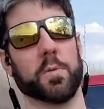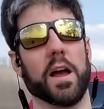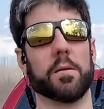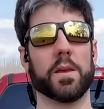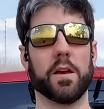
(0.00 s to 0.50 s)

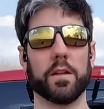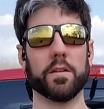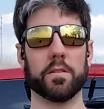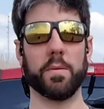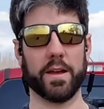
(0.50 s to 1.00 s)
behind me on
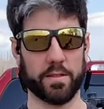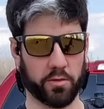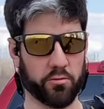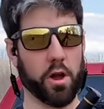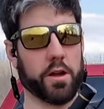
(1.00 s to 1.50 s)
the back of
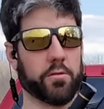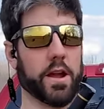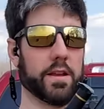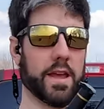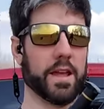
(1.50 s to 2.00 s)
this truck,
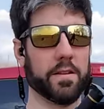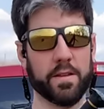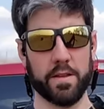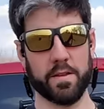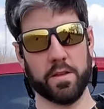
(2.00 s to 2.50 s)
right?
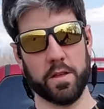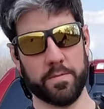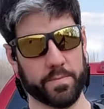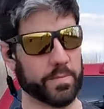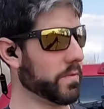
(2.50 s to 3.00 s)
And
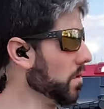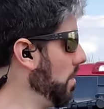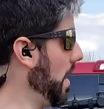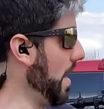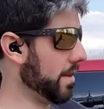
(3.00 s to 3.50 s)

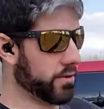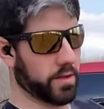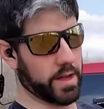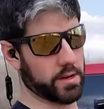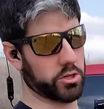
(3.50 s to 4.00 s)
go ahead just
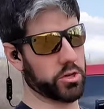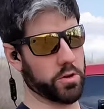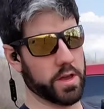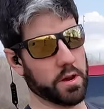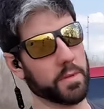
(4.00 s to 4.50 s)
to kind of show
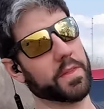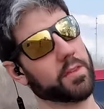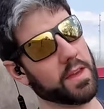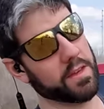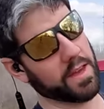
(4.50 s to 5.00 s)
you here, but
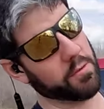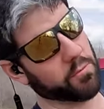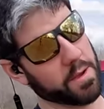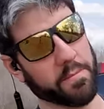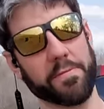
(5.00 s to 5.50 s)
this is a
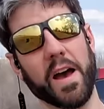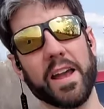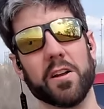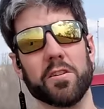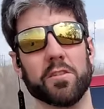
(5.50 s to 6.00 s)

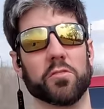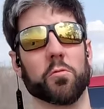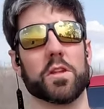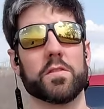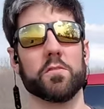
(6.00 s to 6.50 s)
Rimfire
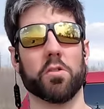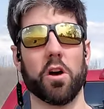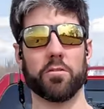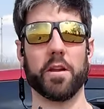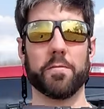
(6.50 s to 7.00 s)
22
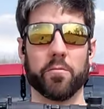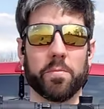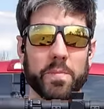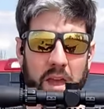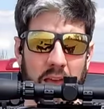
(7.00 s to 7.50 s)
long
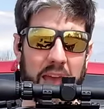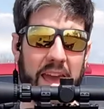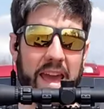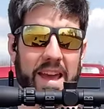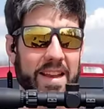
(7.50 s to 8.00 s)
rifle,
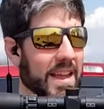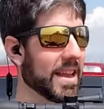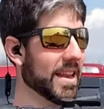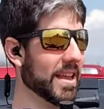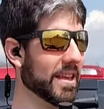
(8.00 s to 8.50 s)
and
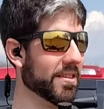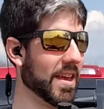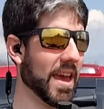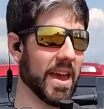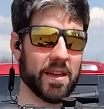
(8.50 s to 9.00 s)
it is
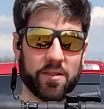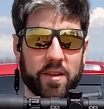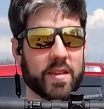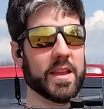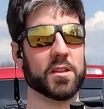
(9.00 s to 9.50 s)
a
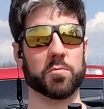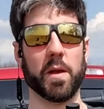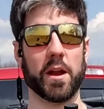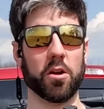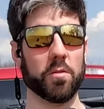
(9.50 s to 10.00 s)
16 inch
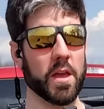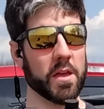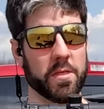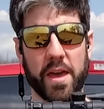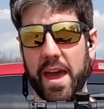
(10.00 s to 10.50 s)
barrel
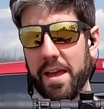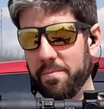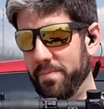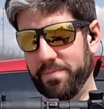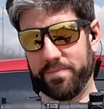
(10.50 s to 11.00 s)
that
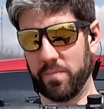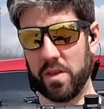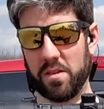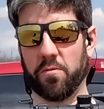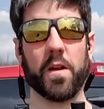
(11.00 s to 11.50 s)

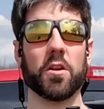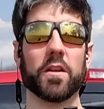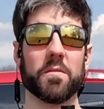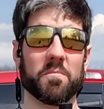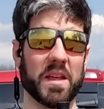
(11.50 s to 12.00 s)
is
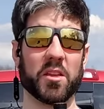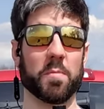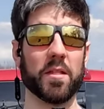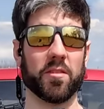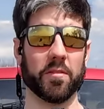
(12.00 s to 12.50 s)
very
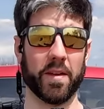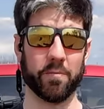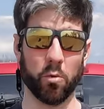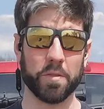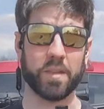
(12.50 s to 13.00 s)
inexpensive.
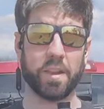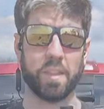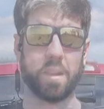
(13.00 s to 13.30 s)
And one thing that I